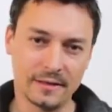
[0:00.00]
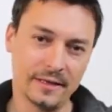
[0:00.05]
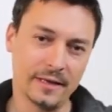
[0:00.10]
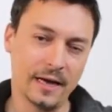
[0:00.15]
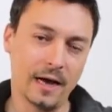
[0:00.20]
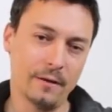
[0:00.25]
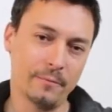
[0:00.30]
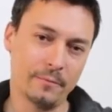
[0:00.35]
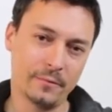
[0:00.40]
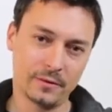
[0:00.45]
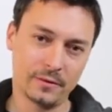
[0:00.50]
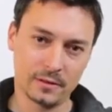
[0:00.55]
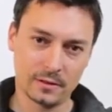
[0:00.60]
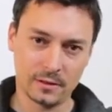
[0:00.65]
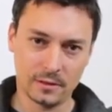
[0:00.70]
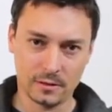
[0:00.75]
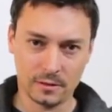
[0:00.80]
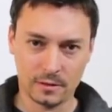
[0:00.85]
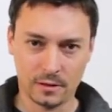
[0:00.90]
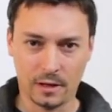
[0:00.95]
the app
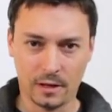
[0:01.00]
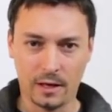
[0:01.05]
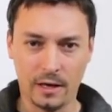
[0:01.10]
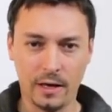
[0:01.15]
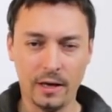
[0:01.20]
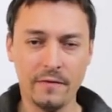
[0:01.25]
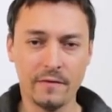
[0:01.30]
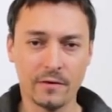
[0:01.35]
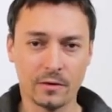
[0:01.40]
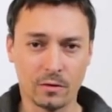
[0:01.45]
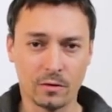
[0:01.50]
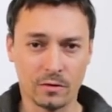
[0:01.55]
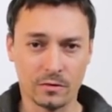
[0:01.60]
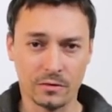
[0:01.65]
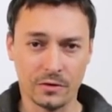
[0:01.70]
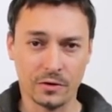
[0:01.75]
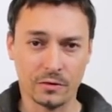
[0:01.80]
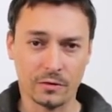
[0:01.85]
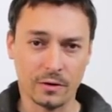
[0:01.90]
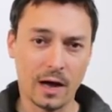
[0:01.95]
either
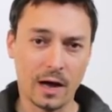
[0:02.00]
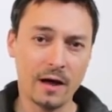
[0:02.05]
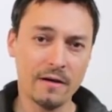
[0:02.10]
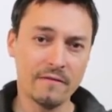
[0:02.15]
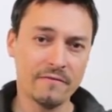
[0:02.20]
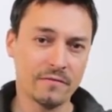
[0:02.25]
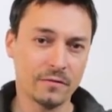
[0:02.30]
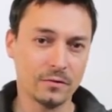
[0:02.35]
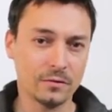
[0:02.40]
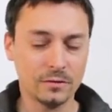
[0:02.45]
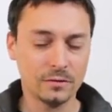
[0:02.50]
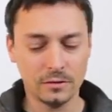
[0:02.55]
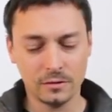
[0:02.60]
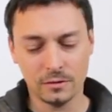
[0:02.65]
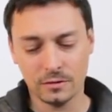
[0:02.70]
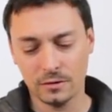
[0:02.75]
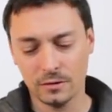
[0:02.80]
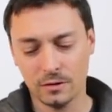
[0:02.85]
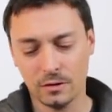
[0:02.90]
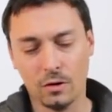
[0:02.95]
on your iPhone
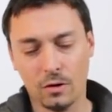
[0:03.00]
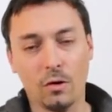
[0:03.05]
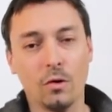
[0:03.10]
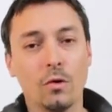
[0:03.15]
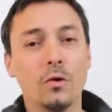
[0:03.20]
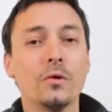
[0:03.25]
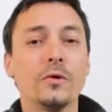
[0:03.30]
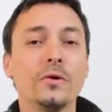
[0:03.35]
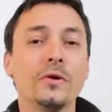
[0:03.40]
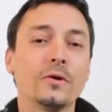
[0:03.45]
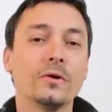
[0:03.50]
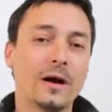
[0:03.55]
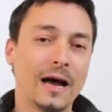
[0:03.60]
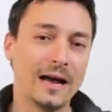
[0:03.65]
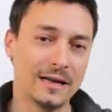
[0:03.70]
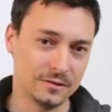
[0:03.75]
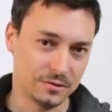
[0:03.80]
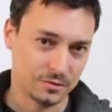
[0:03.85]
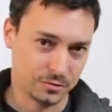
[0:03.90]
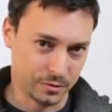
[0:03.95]
or your
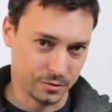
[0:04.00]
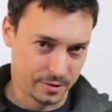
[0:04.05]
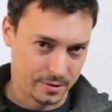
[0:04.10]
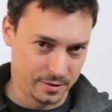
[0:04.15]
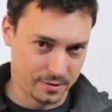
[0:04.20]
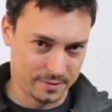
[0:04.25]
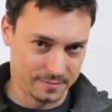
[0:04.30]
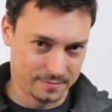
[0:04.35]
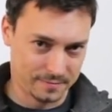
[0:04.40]
Android.